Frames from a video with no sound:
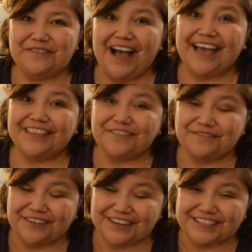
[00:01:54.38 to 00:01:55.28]
I love
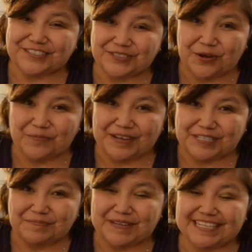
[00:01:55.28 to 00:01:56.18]
Farley so
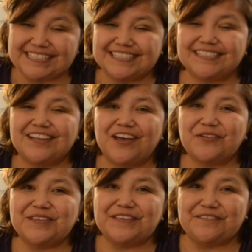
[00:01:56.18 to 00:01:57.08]
much because it's
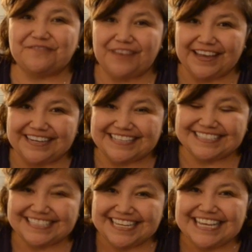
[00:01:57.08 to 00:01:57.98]
not only the
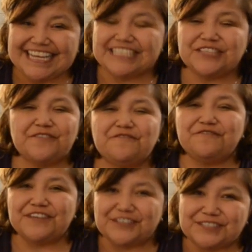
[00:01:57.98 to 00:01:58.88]
finest, it's the
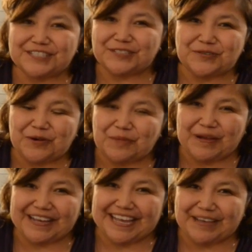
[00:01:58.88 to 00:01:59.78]
fiercest
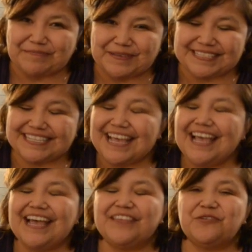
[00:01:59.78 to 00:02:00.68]
dorm on campus,
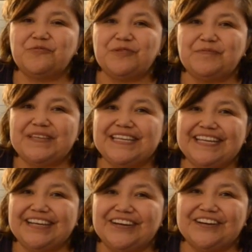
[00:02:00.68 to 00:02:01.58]
and the women
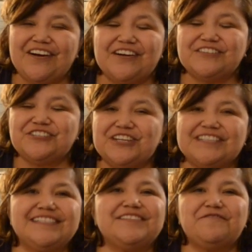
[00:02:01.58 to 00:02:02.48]
here are just